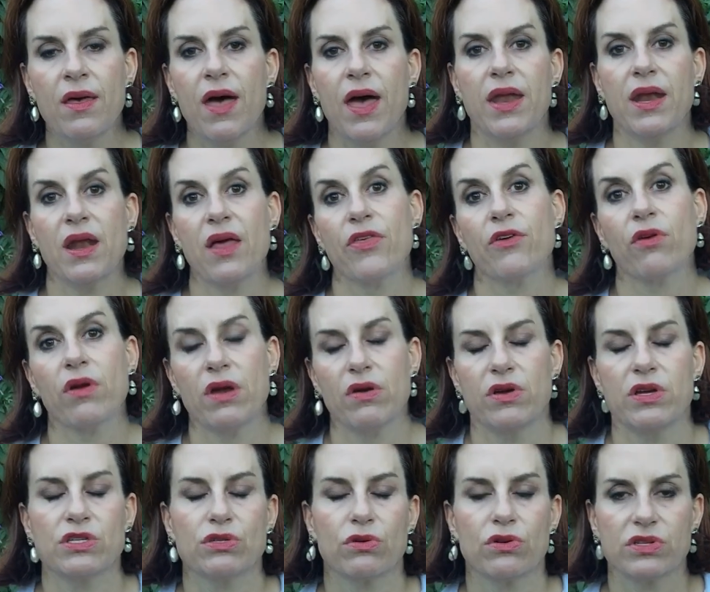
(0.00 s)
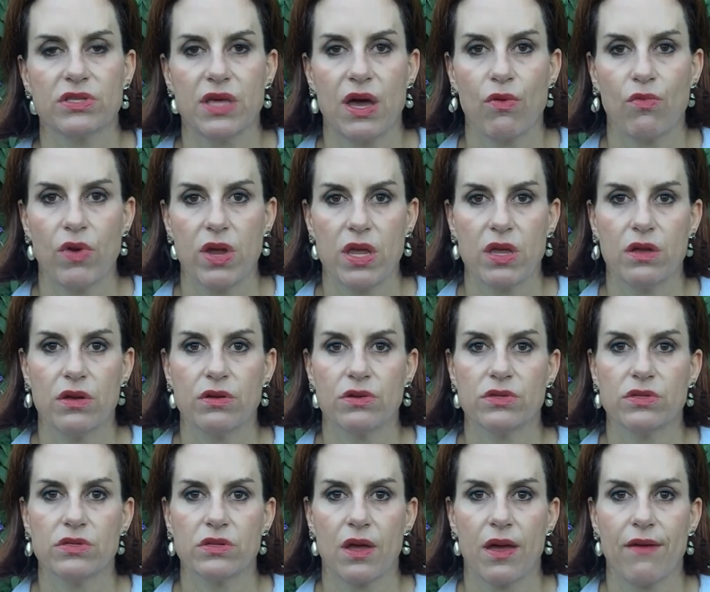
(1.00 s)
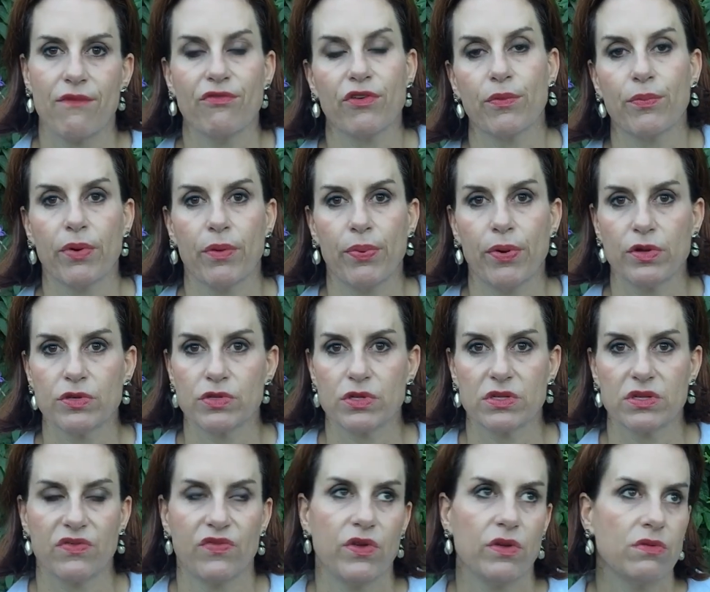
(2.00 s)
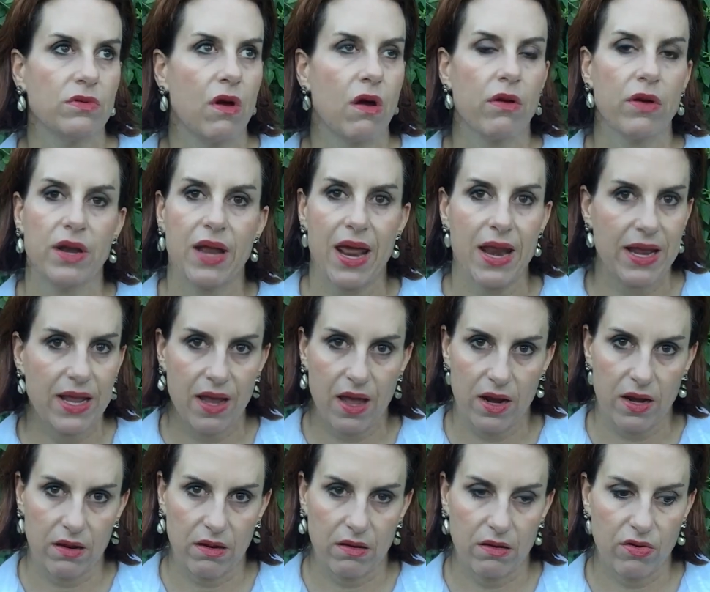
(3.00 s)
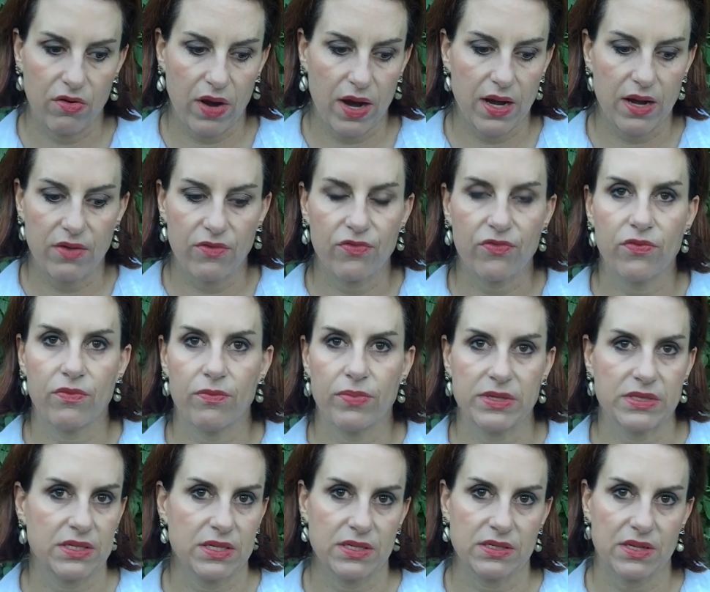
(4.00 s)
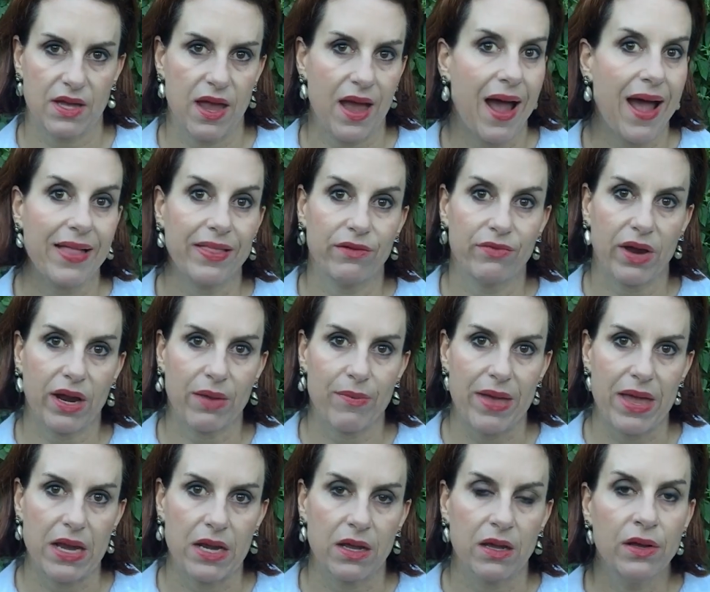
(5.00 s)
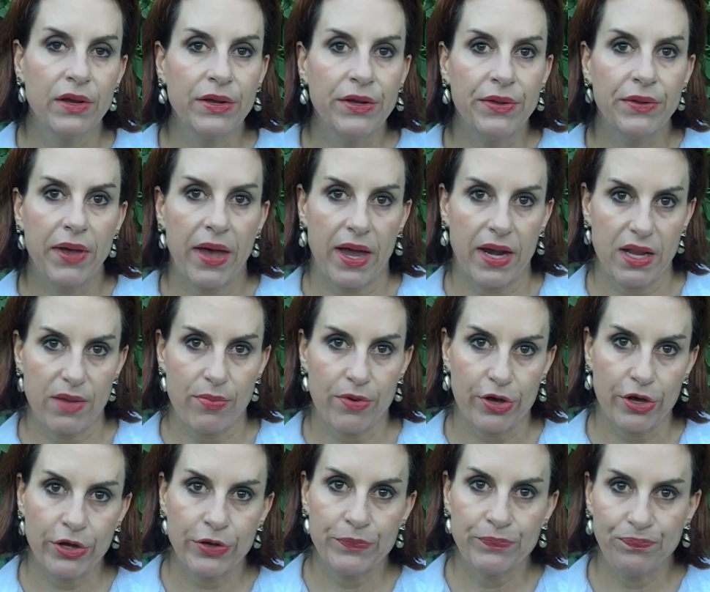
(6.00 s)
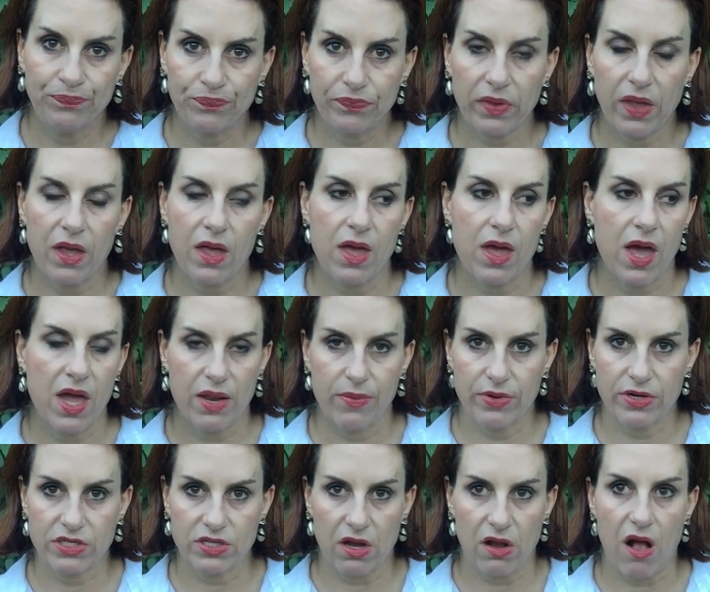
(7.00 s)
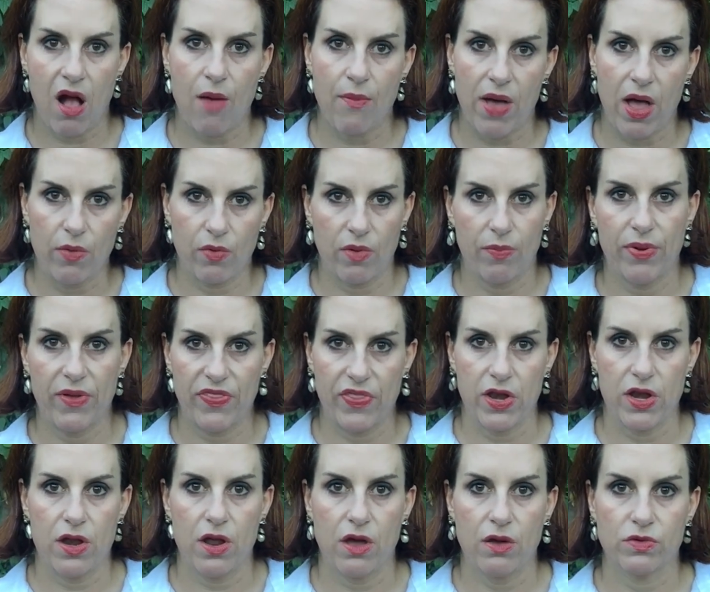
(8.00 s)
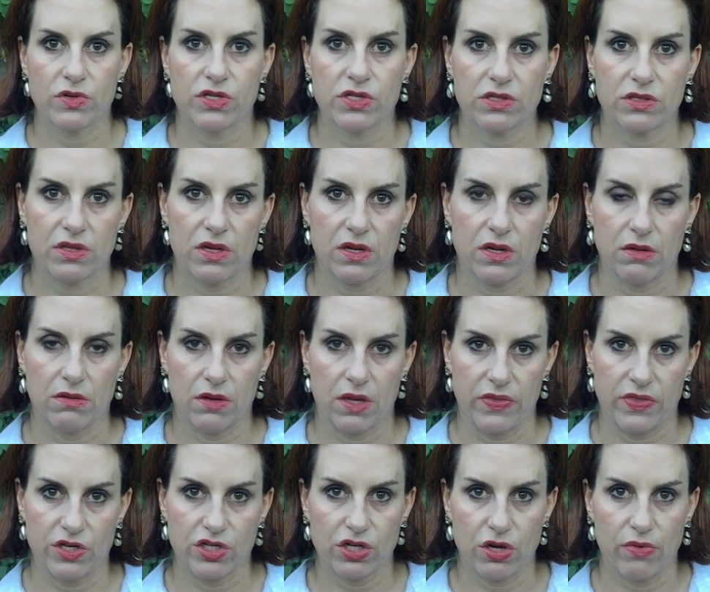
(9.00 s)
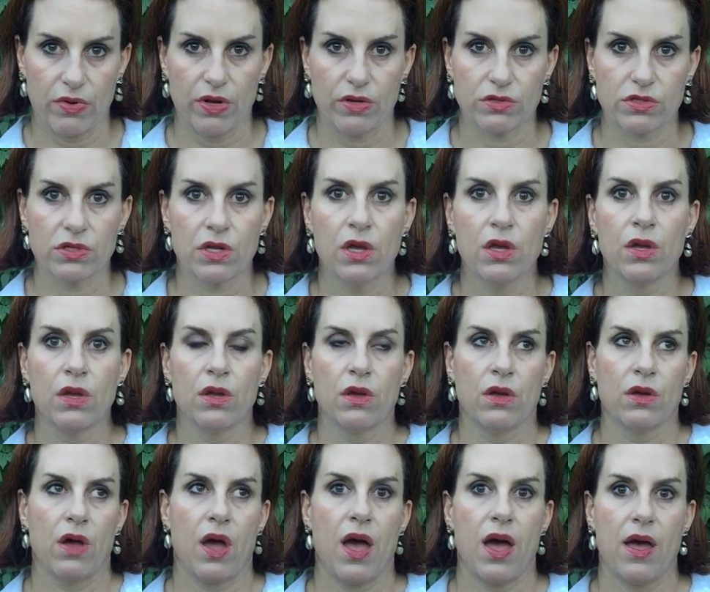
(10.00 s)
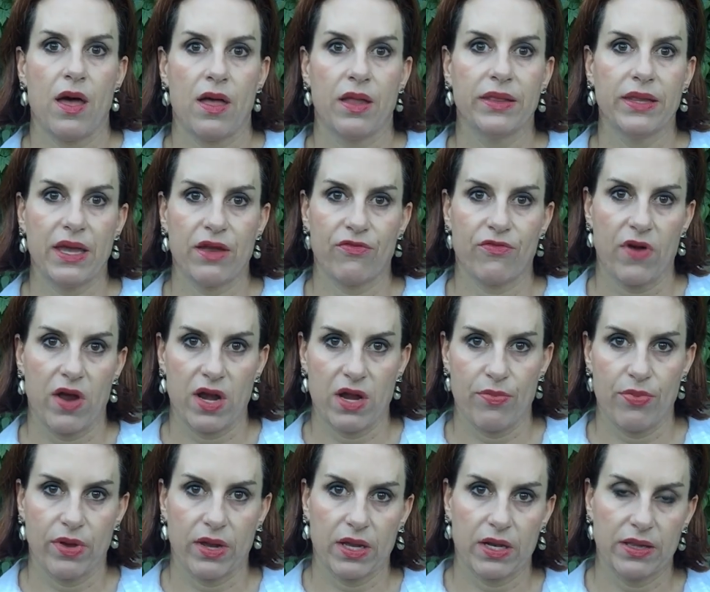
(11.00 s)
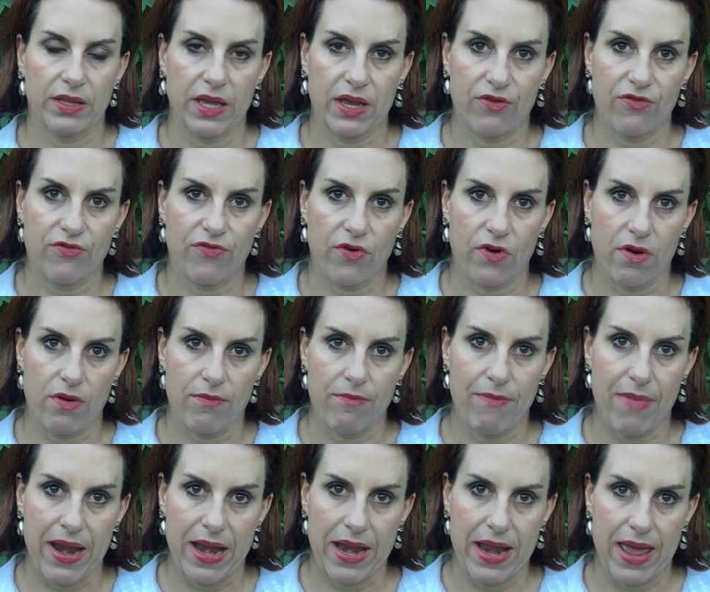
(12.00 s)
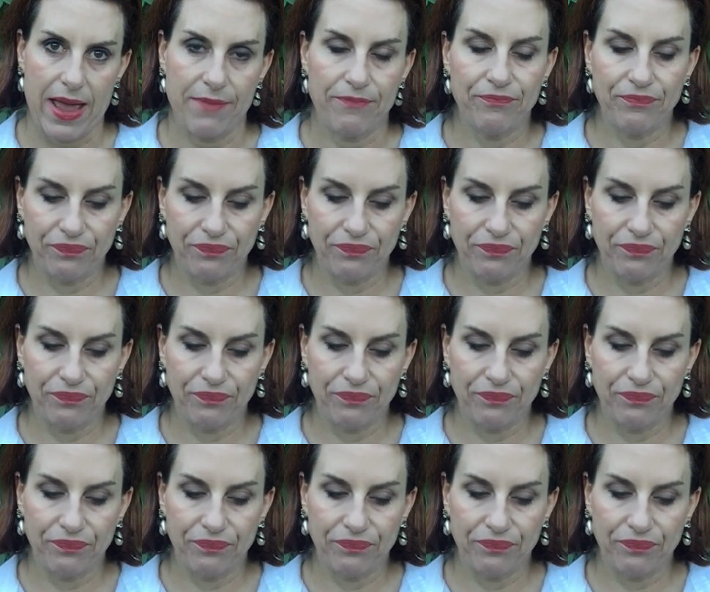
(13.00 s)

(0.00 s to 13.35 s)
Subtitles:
And another great resource that we use for proposals, if you are in any kind of creative business, I highly recommend HoneyBook, honeybook.com. I will put the notes in the show notes, a link for HoneyBook and a link for Monday.